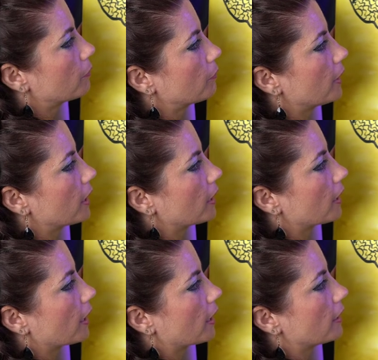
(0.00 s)
we could
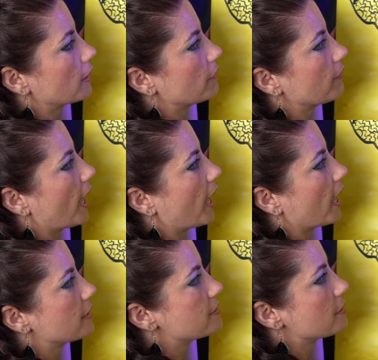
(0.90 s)
kind of
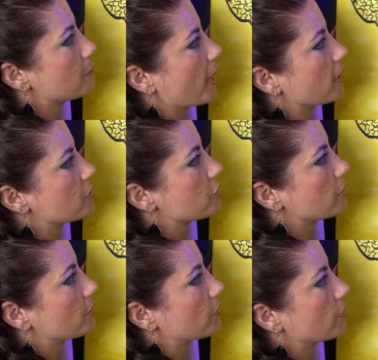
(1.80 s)
add some extra
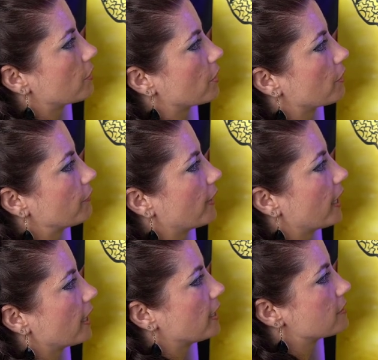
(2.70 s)
little curve
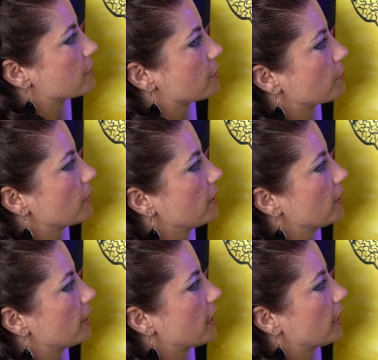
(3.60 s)
lines. So
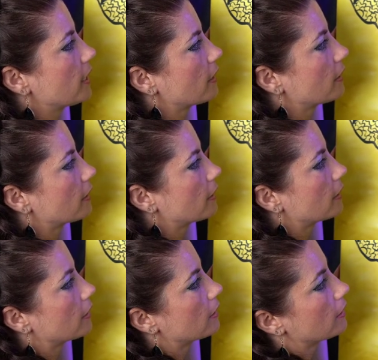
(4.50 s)
really,
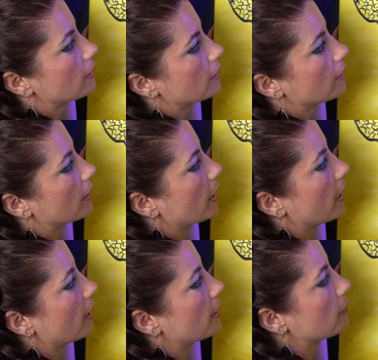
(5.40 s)

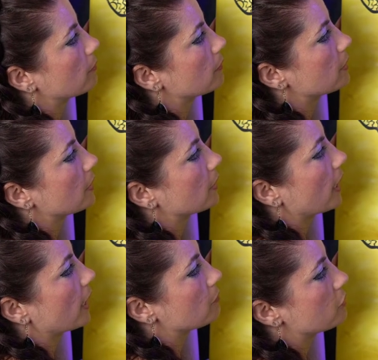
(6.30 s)
um,
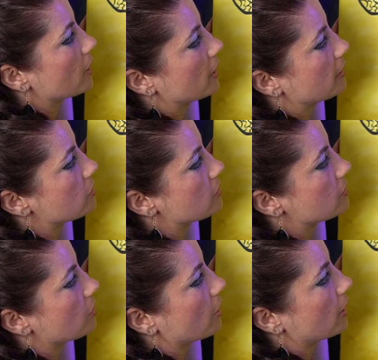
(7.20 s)
like I'm trying to
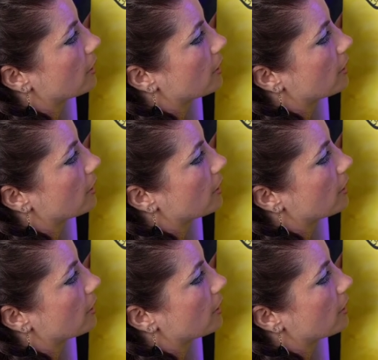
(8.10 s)
just darken